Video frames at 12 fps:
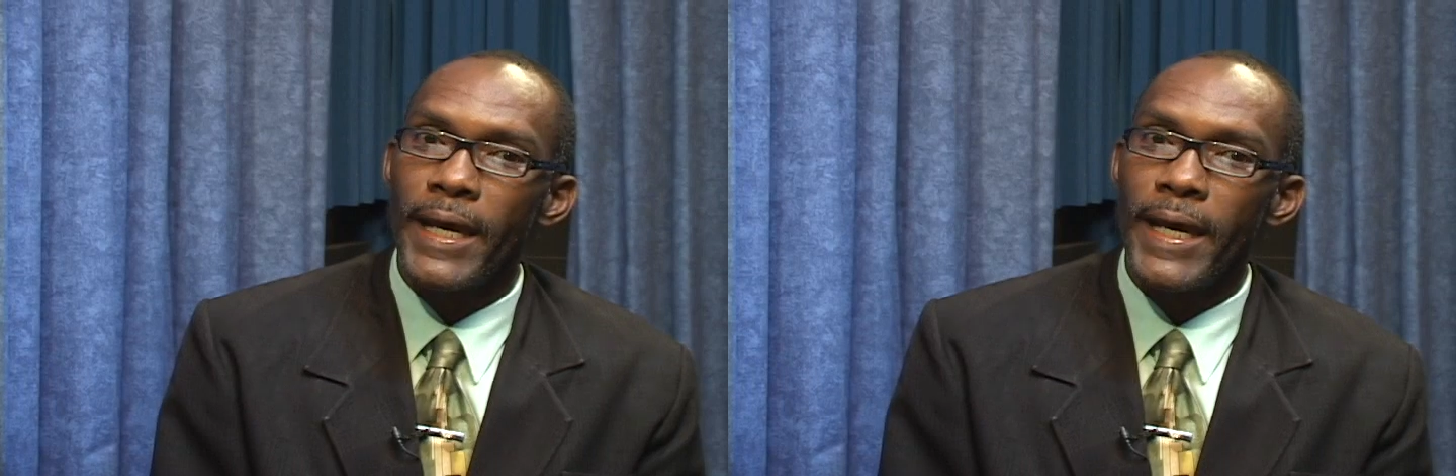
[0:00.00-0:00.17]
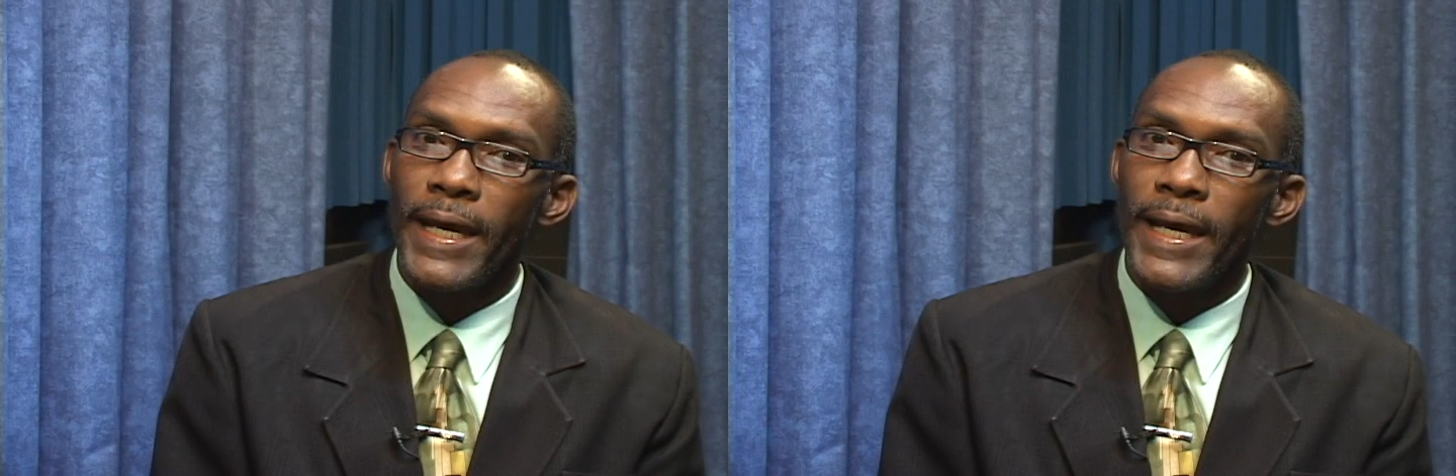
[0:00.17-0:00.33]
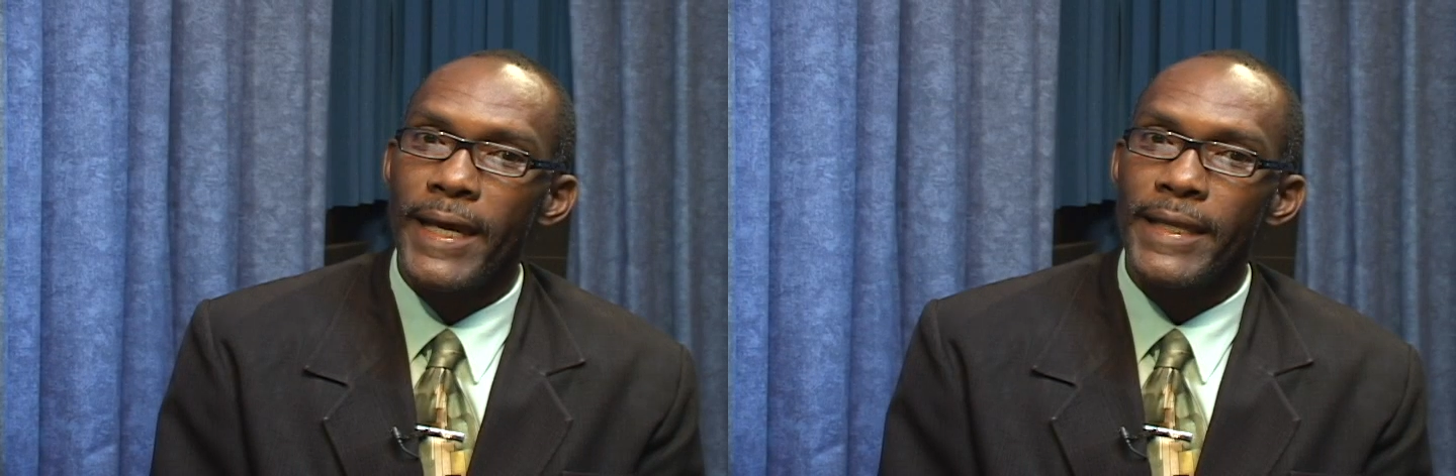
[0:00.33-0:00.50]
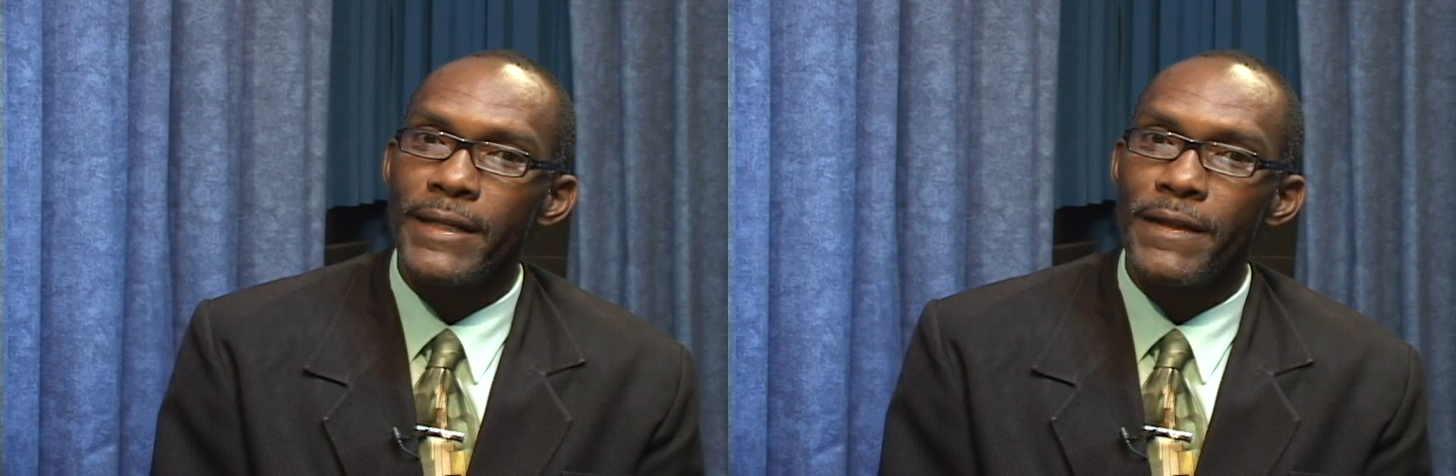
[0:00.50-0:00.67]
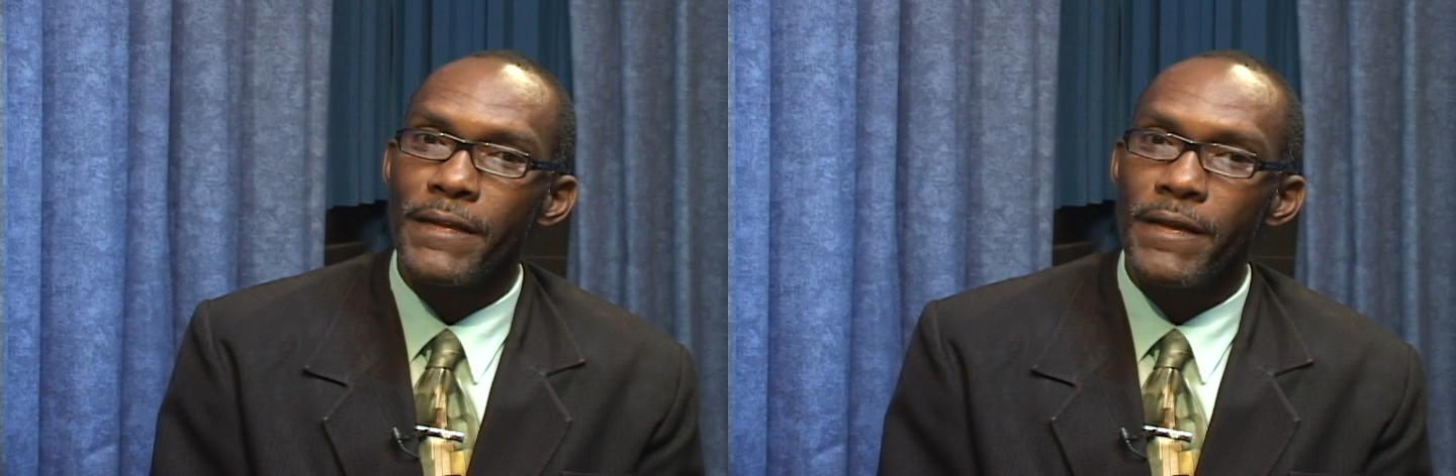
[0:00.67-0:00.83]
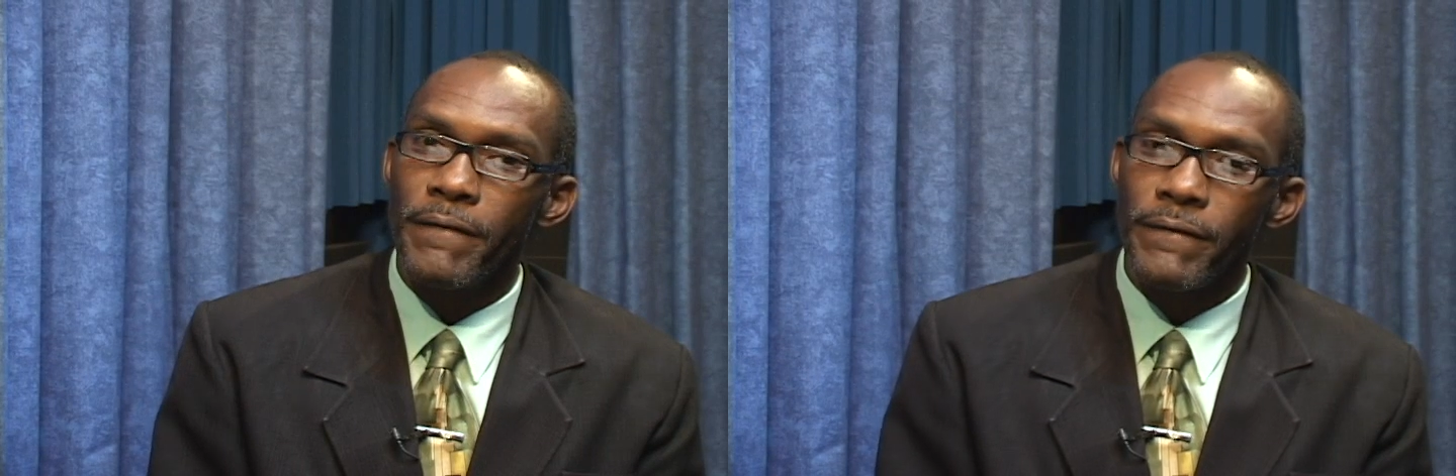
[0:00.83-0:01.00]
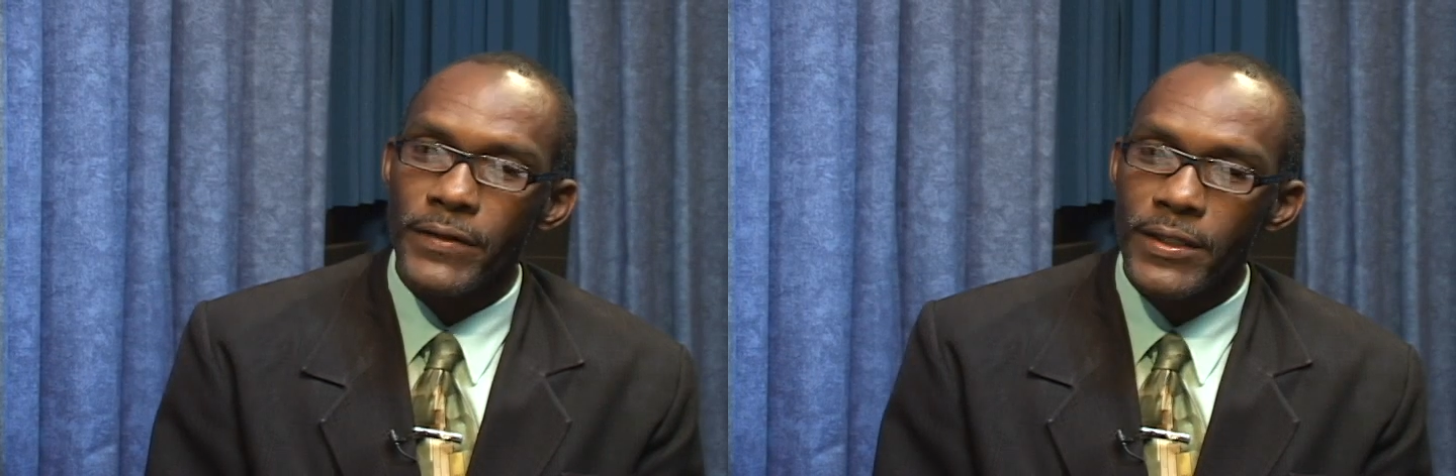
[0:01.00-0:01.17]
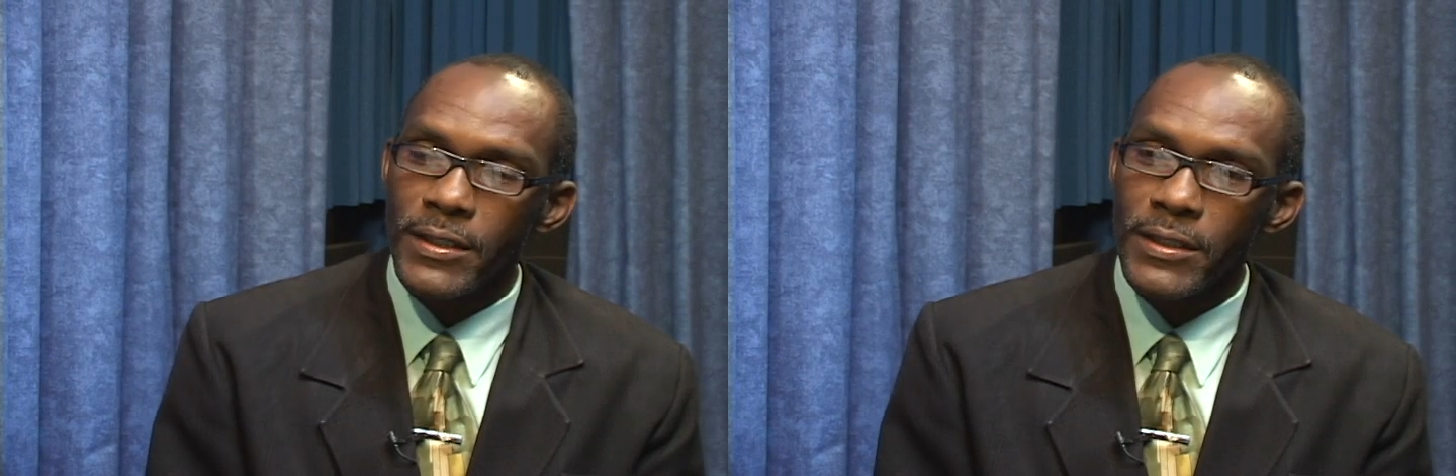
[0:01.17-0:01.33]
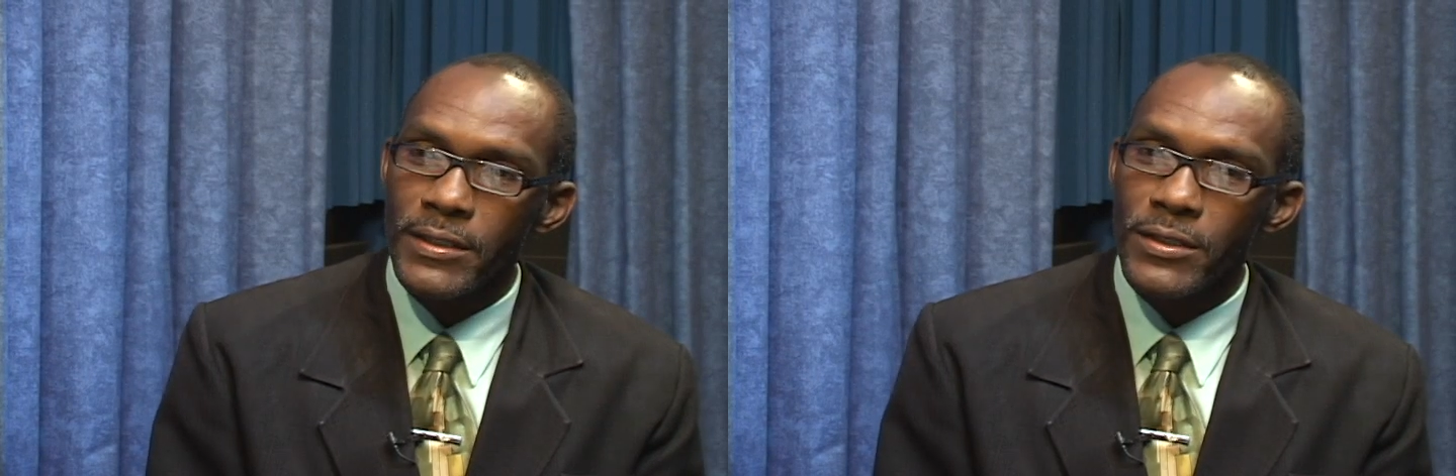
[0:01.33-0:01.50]
And the
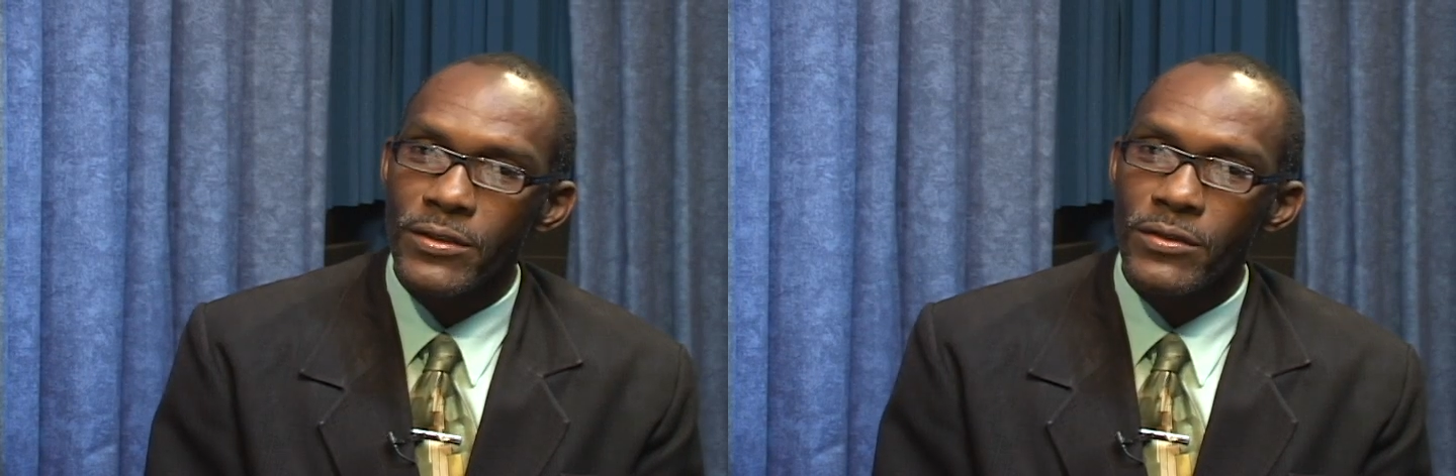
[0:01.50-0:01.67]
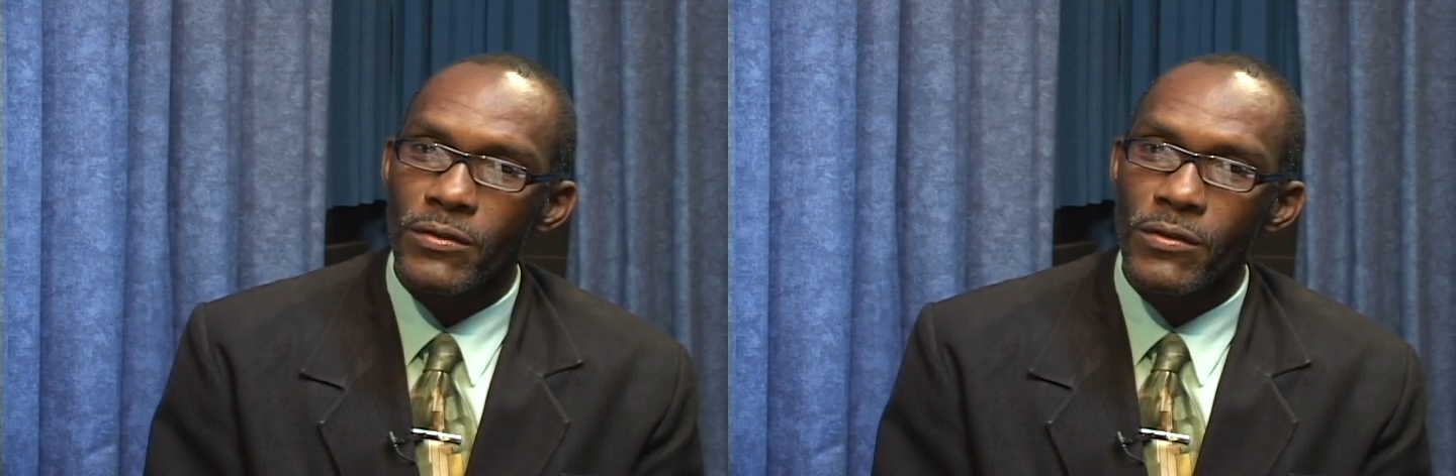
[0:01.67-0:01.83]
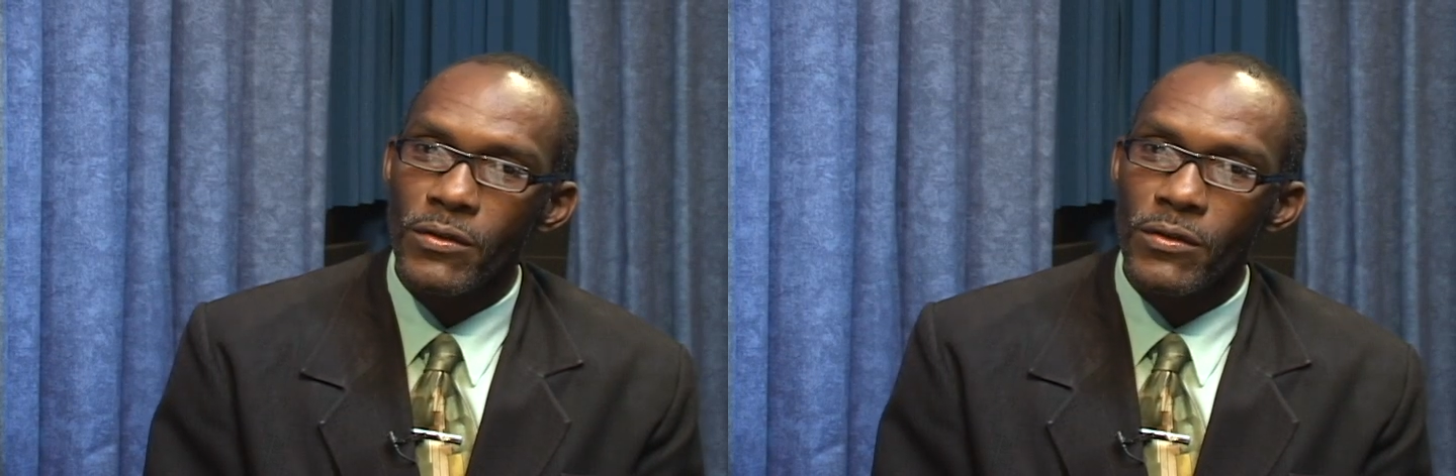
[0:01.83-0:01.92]
first